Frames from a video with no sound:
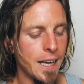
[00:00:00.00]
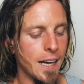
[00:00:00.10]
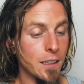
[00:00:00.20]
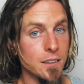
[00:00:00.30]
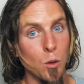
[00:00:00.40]

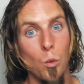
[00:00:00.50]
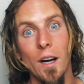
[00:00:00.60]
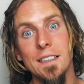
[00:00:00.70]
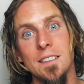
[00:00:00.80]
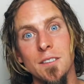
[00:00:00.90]
Now,
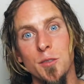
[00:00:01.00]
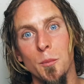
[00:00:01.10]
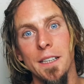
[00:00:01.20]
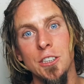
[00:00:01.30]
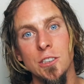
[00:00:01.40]
what is
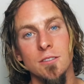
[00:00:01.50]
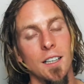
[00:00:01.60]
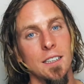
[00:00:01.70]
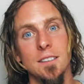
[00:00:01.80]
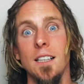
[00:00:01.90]
inflammation?
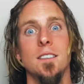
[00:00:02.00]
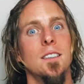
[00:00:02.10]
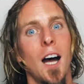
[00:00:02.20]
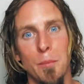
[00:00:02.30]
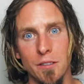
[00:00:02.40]
I think that's a
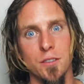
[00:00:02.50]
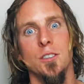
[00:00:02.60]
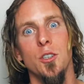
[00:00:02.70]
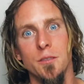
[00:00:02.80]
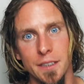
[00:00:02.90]
topic for
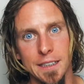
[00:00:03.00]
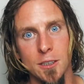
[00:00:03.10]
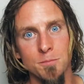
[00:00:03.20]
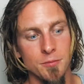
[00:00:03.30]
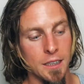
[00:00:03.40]
another
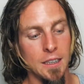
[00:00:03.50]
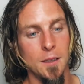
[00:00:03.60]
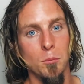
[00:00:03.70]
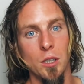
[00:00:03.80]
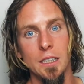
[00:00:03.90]
video,
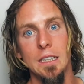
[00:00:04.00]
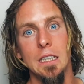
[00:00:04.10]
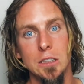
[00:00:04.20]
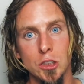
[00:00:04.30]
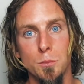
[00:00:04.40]
but
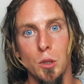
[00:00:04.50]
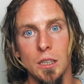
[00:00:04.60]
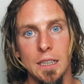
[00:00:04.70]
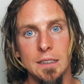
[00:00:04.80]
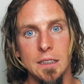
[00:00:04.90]
let's just put
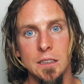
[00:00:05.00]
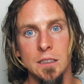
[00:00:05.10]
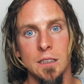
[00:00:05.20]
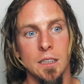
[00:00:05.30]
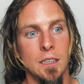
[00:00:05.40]
it like
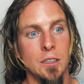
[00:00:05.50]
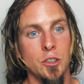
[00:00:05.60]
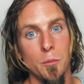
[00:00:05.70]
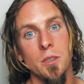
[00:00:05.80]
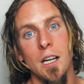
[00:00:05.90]
this.
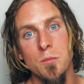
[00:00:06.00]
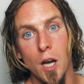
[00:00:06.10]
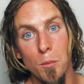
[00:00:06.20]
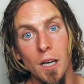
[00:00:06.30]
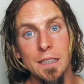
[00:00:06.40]
Sometimes
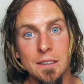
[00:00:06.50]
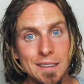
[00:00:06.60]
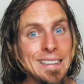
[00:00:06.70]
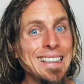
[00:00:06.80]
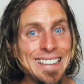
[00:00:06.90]
our bodies
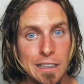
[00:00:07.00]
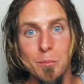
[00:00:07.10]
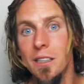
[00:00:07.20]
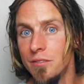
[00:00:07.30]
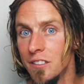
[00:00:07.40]
need a little
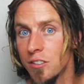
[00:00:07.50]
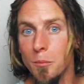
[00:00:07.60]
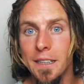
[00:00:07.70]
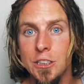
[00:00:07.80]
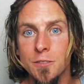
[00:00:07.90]
bit of
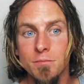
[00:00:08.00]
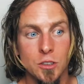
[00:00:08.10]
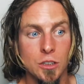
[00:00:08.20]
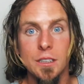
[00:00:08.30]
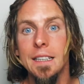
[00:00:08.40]
inflammation
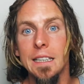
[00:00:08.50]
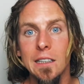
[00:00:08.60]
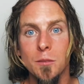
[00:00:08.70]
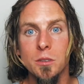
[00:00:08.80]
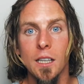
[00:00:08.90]
to
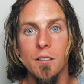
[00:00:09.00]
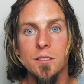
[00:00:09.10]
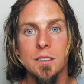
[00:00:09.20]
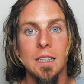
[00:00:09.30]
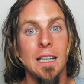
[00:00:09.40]
heal
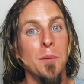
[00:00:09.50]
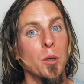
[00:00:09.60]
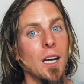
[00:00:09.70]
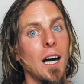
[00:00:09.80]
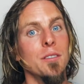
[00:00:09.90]
themselves,
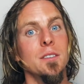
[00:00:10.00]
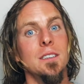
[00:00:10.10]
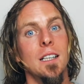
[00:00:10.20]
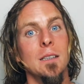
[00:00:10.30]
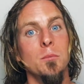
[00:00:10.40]
but
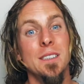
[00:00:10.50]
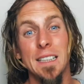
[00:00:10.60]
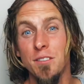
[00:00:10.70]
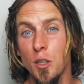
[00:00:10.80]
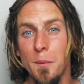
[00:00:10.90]
oftentimes
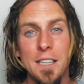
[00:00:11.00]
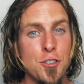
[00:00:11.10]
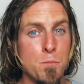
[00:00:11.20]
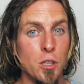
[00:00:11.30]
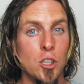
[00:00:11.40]

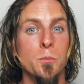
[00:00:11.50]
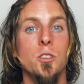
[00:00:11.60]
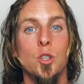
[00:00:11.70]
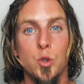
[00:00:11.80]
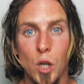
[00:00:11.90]
inflammation becomes
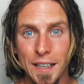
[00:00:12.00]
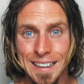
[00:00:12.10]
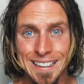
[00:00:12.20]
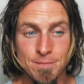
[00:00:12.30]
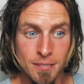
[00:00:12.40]

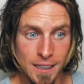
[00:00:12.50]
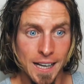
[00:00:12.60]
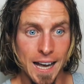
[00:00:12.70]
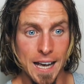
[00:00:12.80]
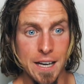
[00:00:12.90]
chronic,
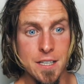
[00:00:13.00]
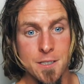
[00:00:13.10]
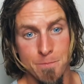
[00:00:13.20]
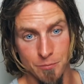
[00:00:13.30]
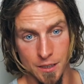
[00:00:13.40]

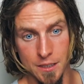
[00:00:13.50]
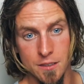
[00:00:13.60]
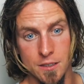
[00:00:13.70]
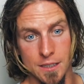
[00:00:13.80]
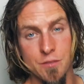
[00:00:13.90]
and
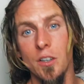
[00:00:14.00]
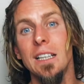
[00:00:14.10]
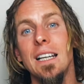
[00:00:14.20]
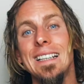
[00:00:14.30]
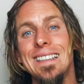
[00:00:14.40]
it's very
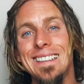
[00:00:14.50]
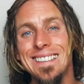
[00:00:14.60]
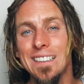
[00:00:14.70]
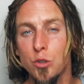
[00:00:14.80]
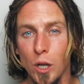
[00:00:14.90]
likely
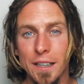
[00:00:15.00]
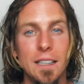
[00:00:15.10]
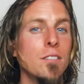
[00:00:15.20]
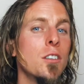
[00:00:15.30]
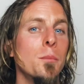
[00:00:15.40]
that chronic
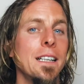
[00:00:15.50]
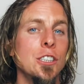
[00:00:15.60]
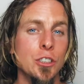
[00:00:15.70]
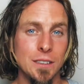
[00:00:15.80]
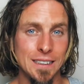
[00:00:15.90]

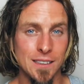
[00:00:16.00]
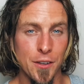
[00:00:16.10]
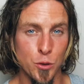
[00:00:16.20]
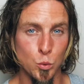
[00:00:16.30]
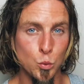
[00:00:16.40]
inflammation is
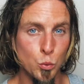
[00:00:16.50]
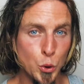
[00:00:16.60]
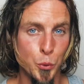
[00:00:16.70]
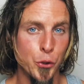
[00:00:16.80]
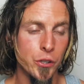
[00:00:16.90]
at the
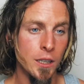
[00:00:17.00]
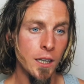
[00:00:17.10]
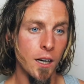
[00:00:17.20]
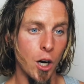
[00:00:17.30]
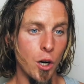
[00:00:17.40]
root
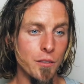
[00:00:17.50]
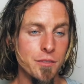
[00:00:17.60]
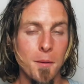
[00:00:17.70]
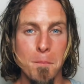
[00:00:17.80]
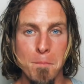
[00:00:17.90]
of
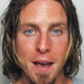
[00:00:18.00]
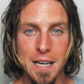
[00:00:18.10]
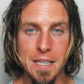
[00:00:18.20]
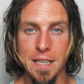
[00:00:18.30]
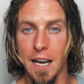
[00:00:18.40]

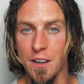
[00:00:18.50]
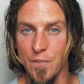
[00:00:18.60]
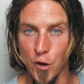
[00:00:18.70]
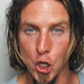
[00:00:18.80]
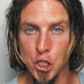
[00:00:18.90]
many
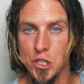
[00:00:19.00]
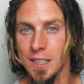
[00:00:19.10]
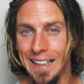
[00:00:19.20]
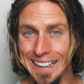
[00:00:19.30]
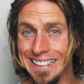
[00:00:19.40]
adverse
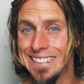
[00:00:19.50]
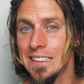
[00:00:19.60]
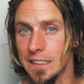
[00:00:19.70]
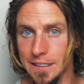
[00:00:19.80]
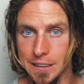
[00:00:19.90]

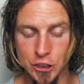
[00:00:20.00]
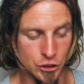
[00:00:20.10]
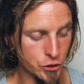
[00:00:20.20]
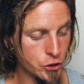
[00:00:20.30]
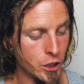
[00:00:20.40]
health
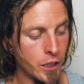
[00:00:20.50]
conditions.